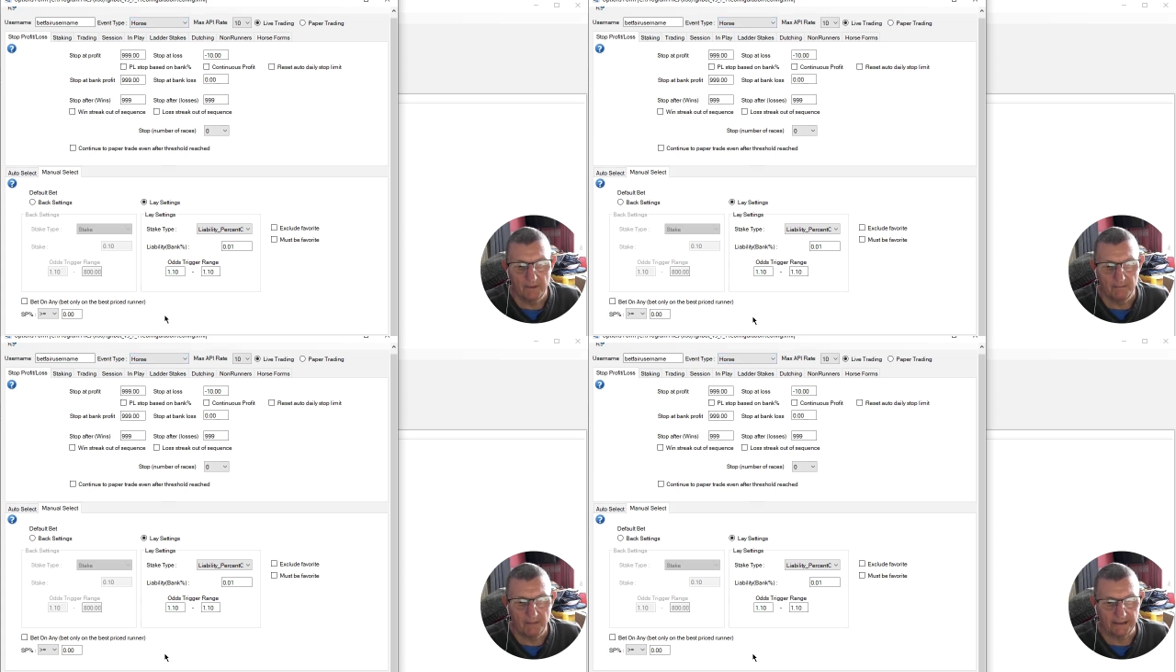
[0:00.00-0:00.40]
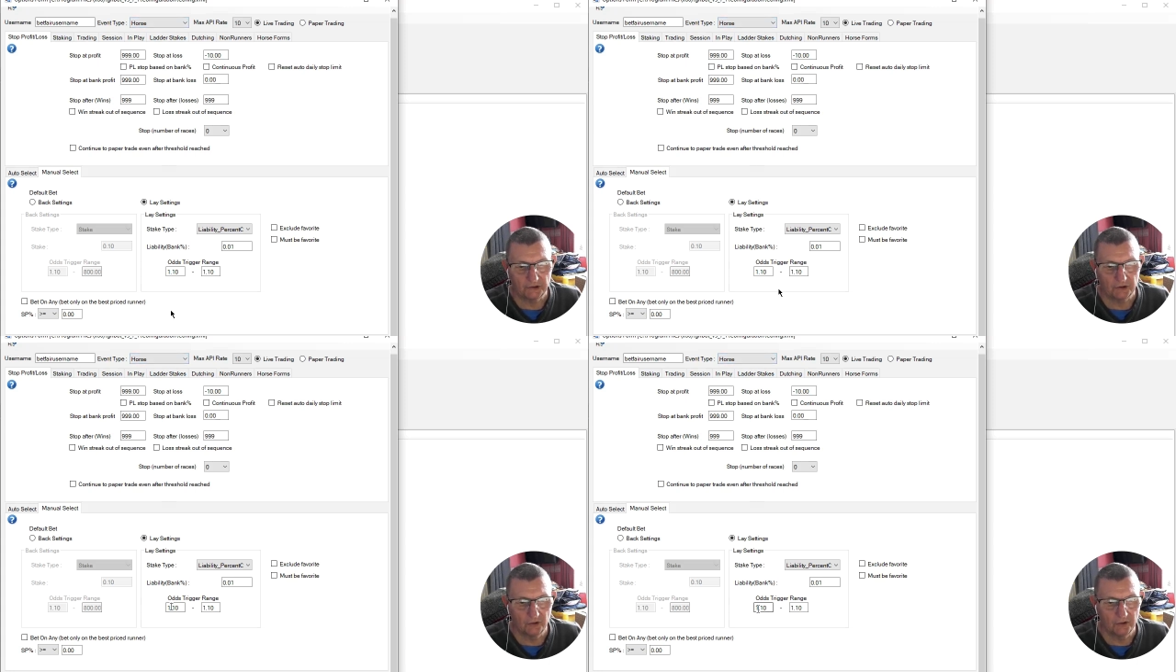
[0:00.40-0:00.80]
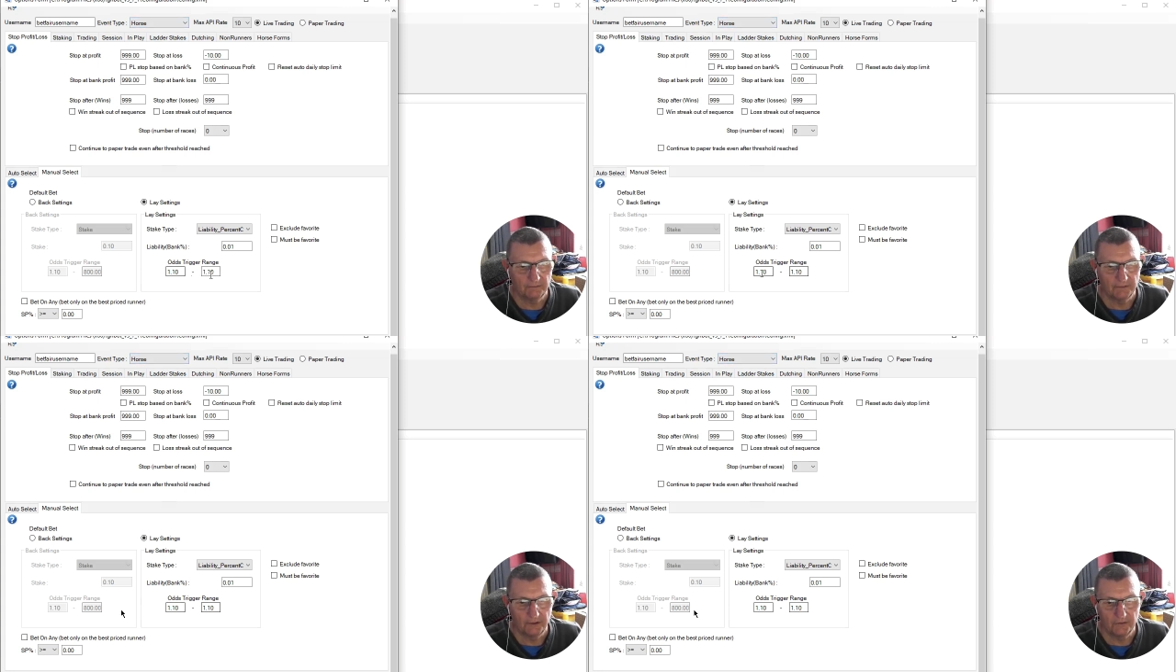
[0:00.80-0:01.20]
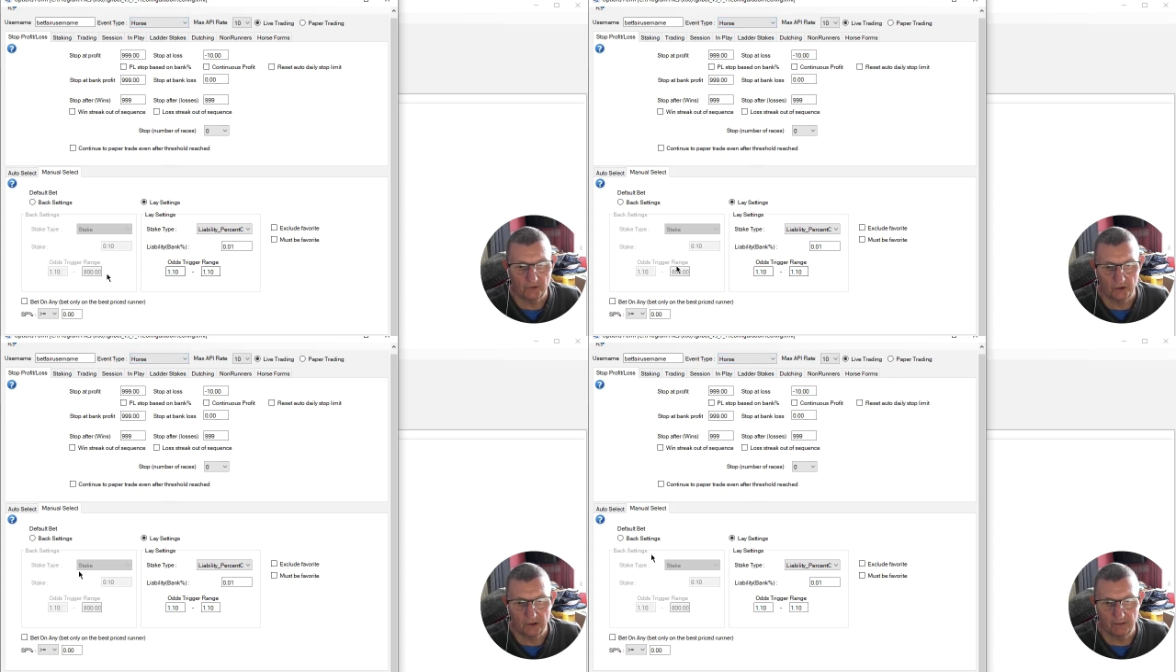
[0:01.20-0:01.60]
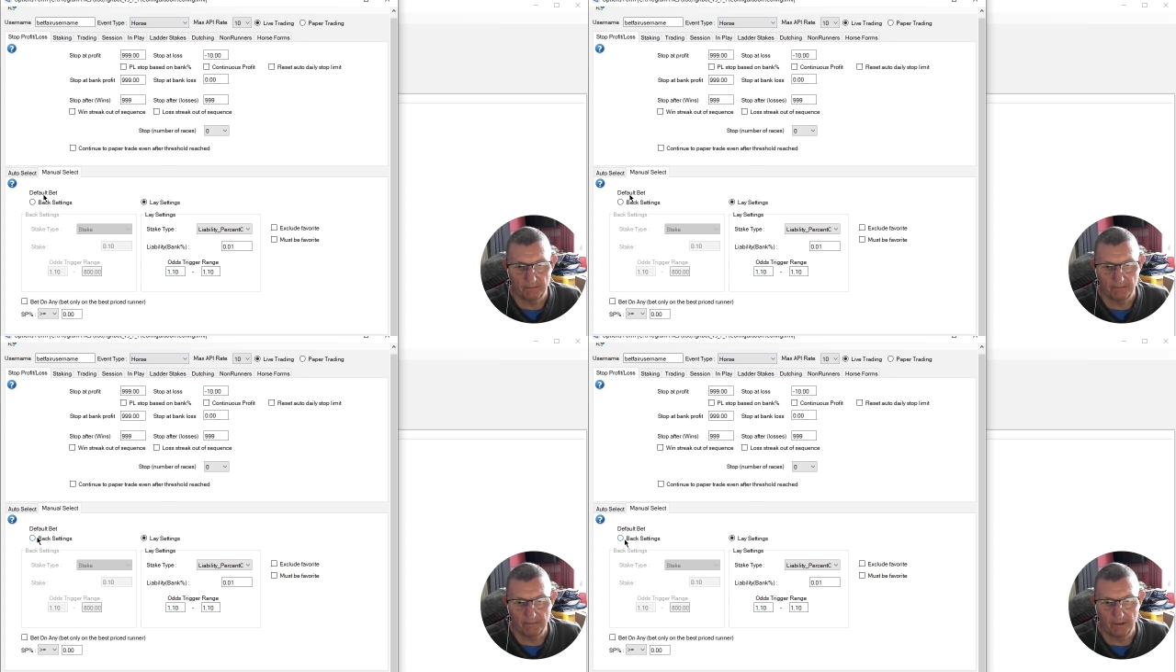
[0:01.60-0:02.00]
Make sure you've got your
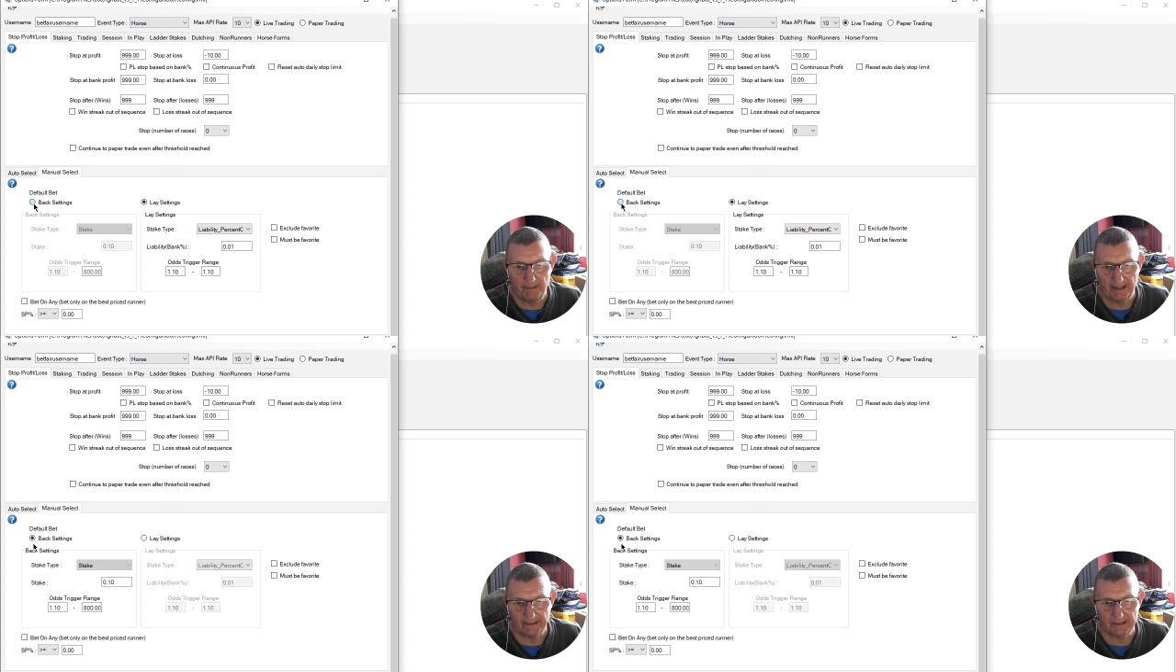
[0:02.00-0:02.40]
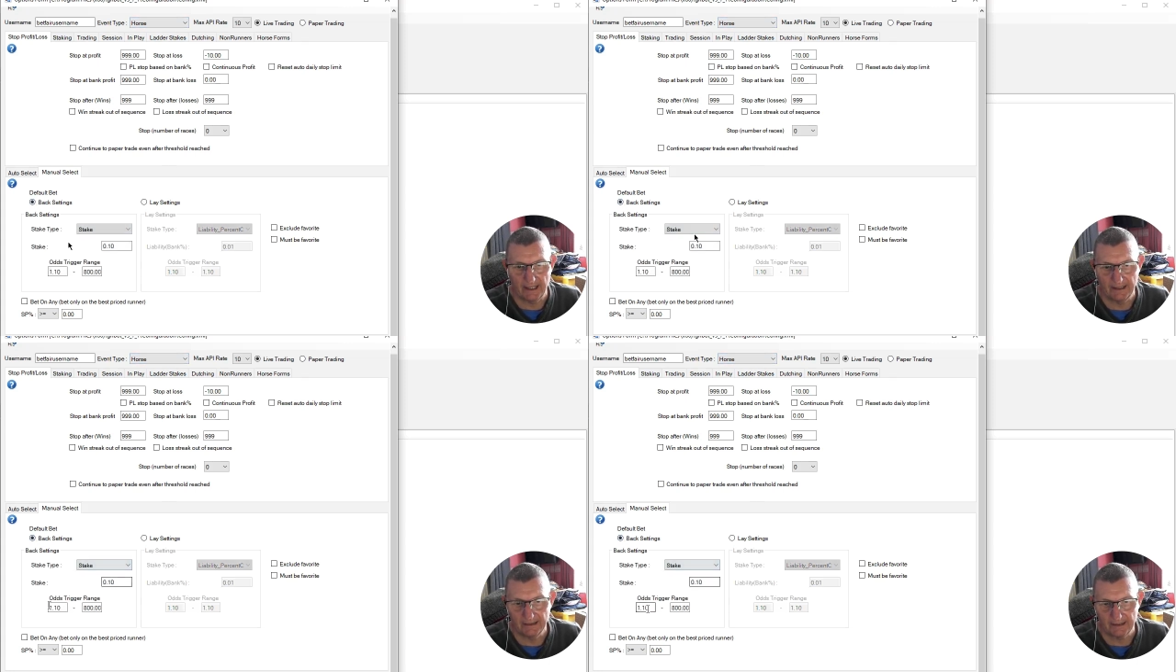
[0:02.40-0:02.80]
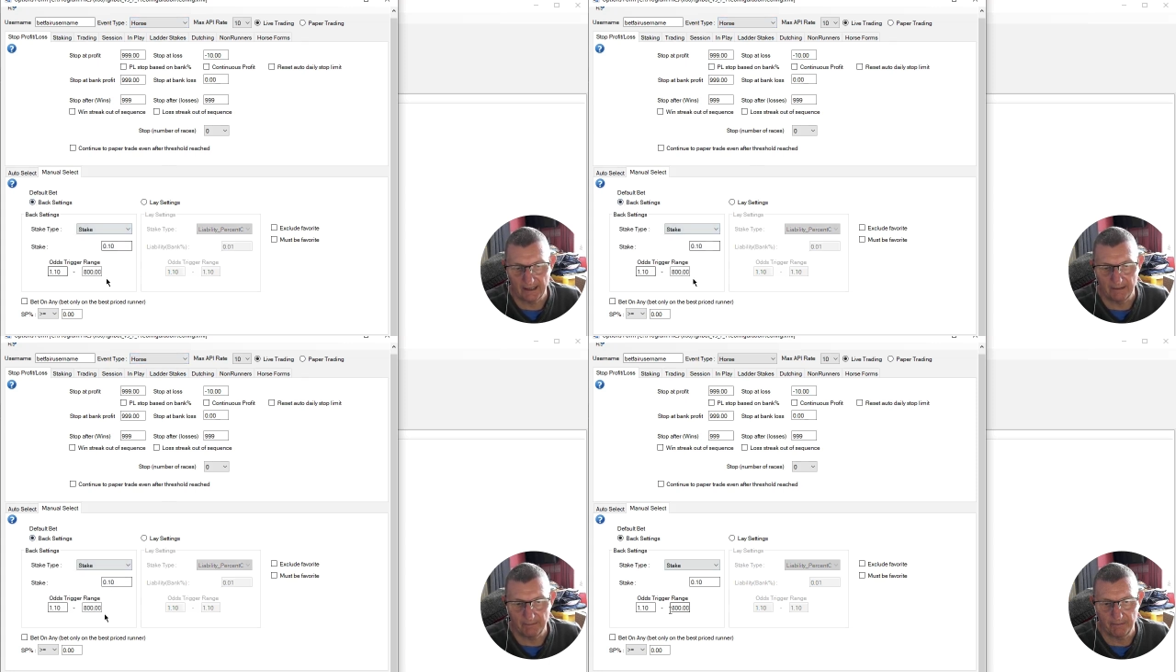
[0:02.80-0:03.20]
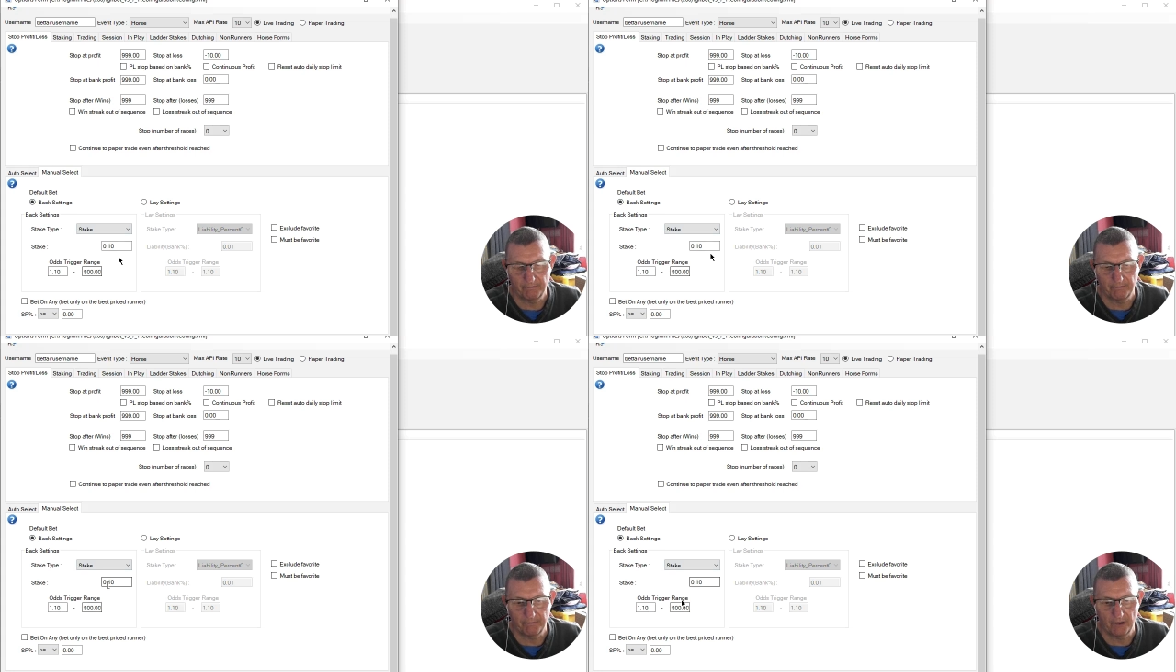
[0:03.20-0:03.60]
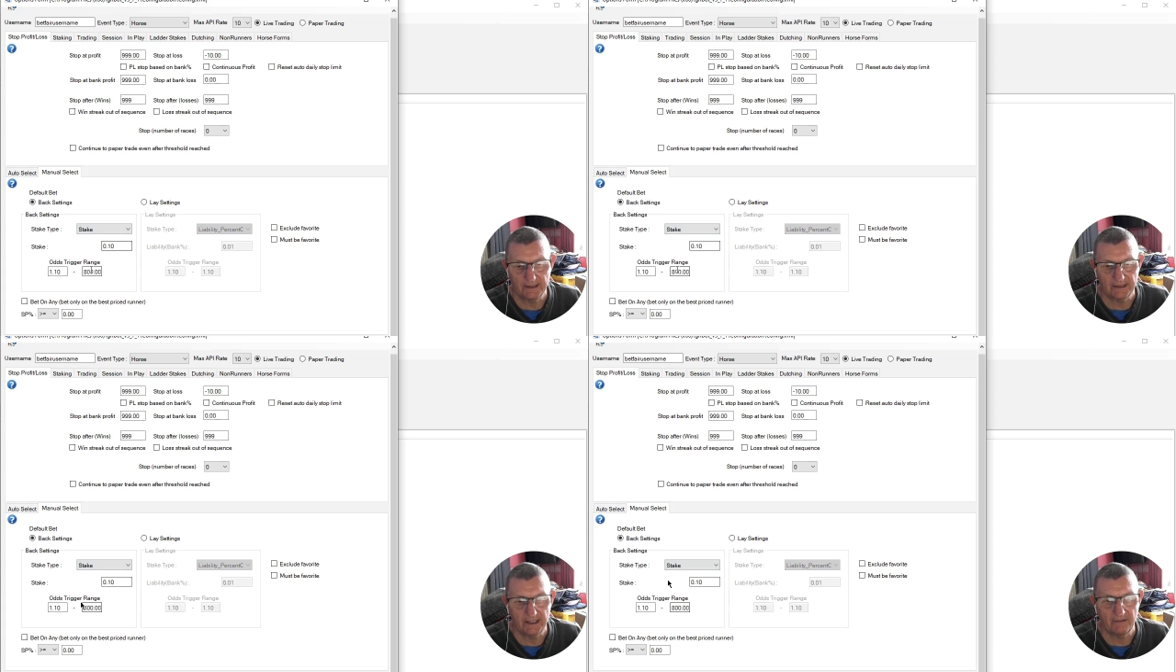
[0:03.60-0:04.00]
back settings and the
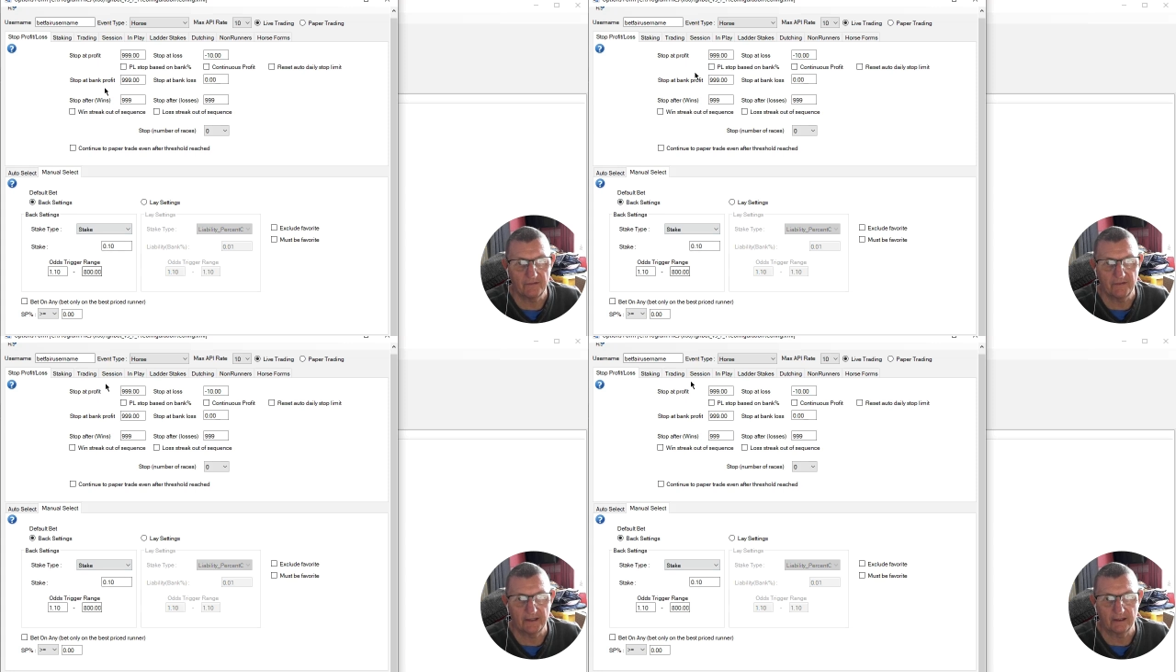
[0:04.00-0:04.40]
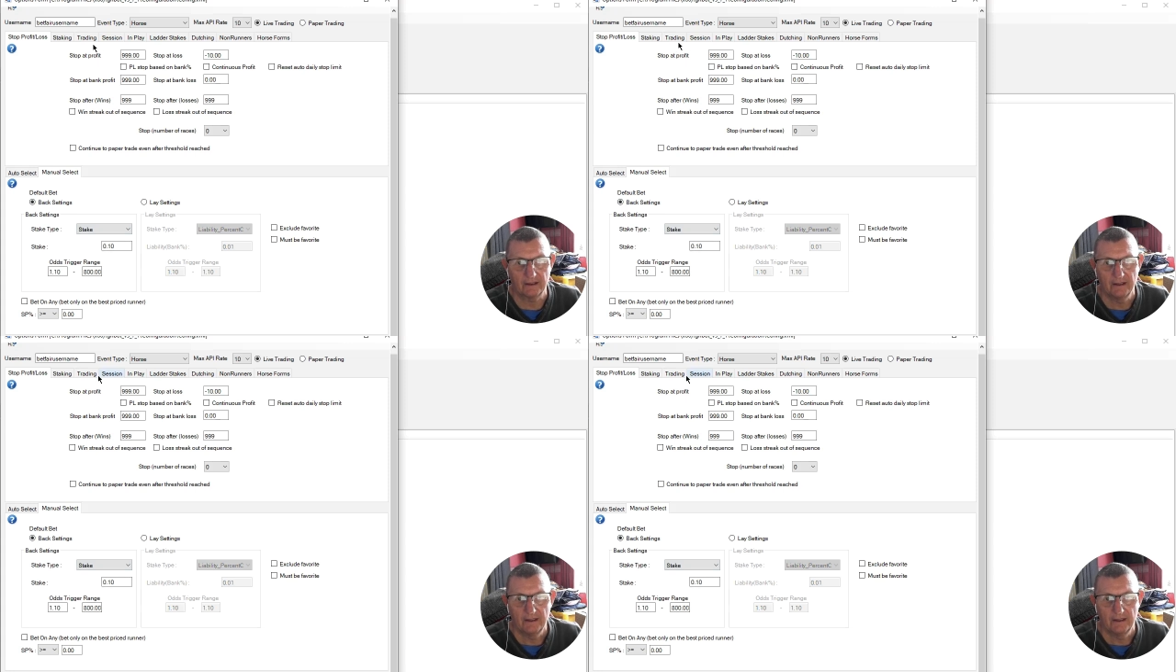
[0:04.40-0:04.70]
price and everything,